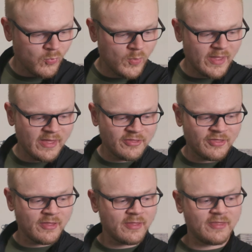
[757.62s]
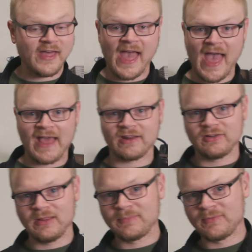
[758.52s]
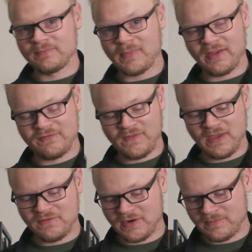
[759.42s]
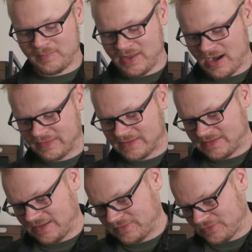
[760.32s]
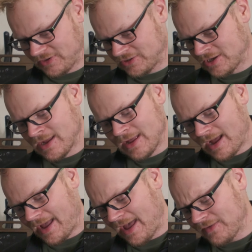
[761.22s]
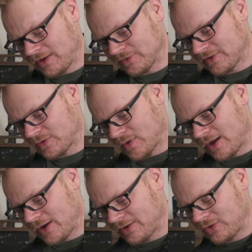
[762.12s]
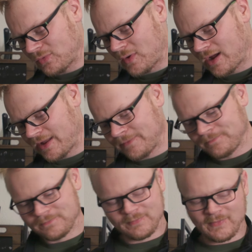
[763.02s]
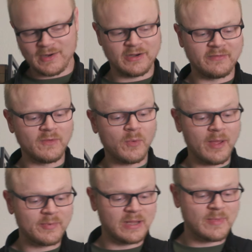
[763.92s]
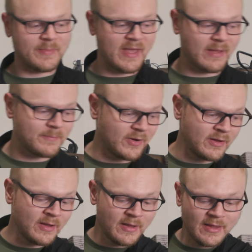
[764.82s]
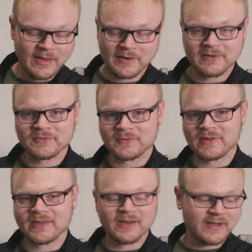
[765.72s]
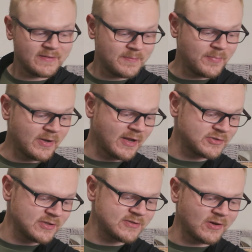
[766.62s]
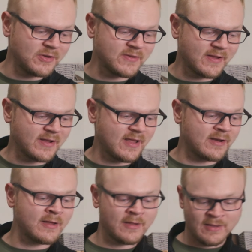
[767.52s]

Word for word: with the hat clip, my favorite behind the scenes footage. I haven't used it in a while. I don't know why. I don't even know why I bring my bag, but it is really nice, but I should start using it again.